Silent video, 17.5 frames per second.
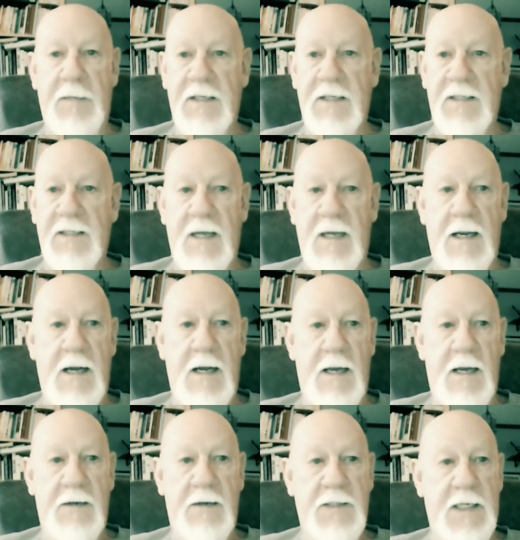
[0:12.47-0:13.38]

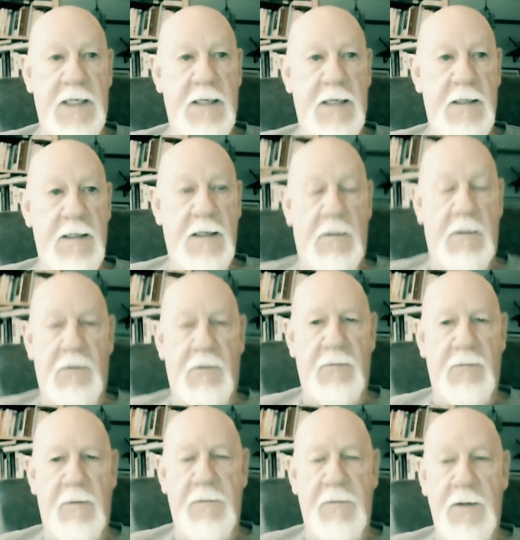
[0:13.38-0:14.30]
psychology. I won't
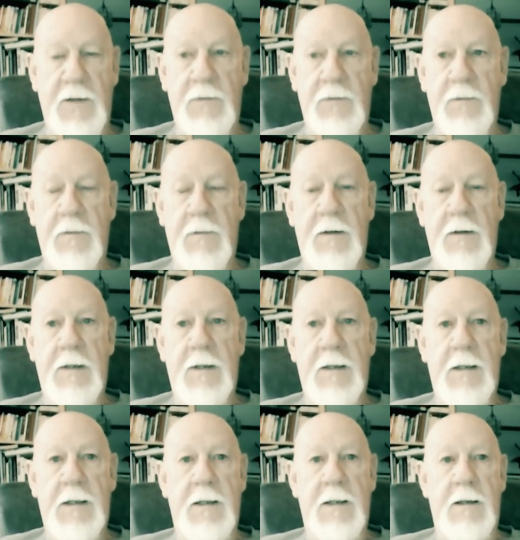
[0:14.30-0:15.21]
review
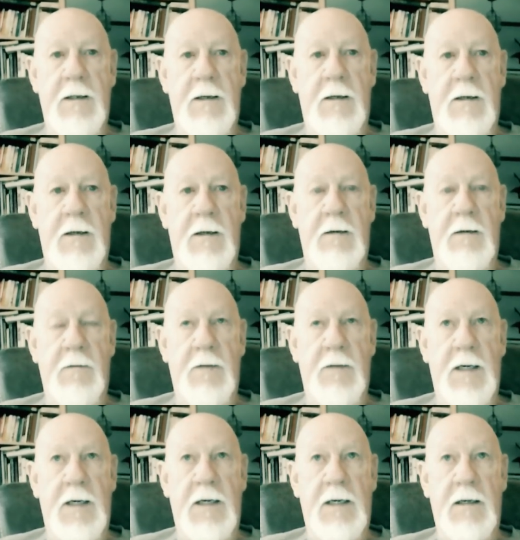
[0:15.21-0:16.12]
in
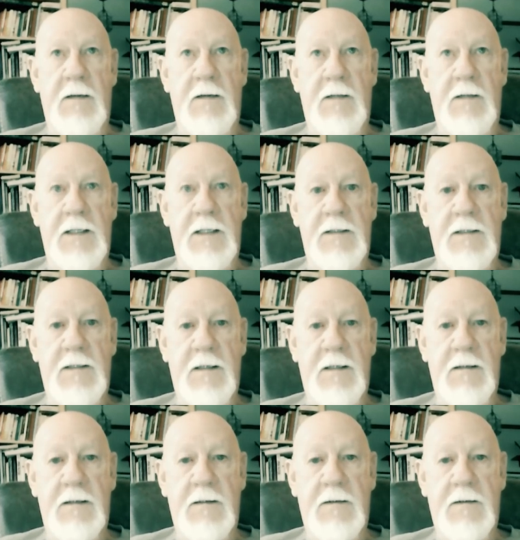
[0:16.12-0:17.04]
any of these
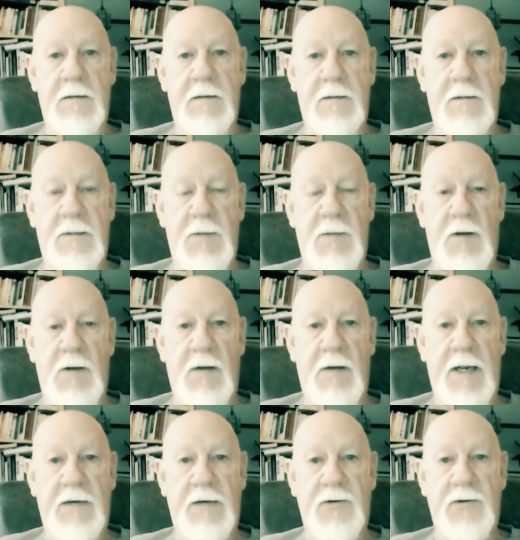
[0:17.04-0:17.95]
small
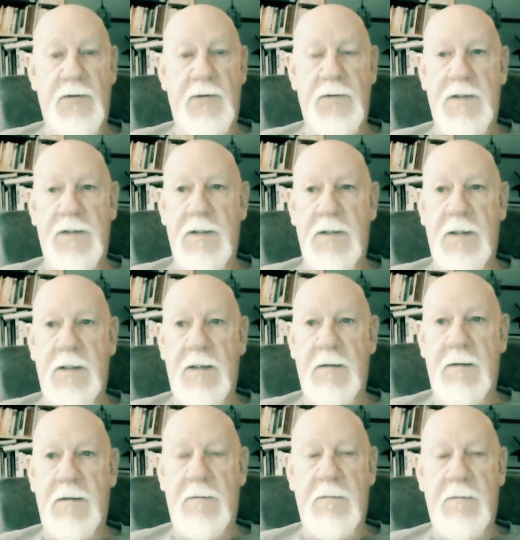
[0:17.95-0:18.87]
lectures
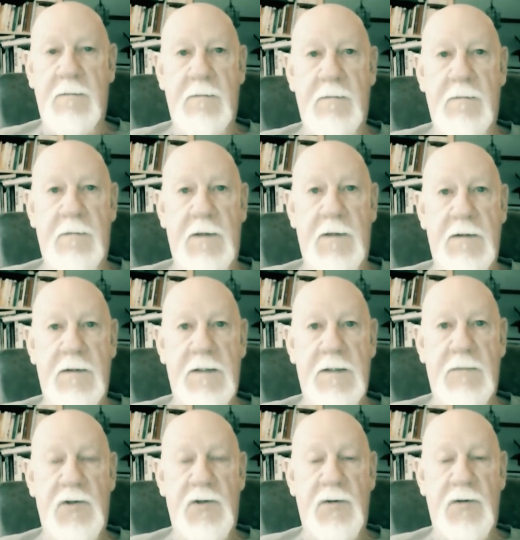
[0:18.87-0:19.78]
because I'm
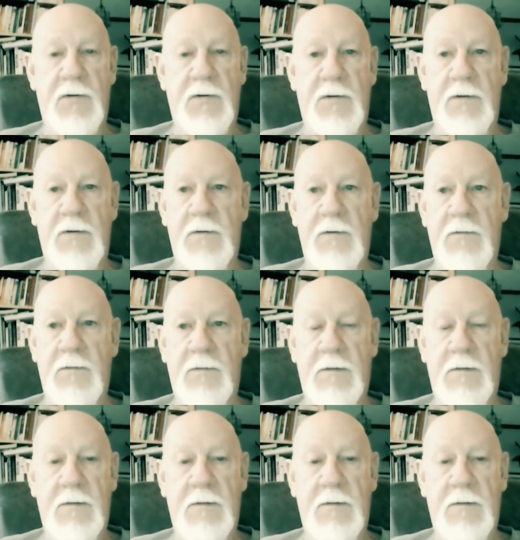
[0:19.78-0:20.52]
sure you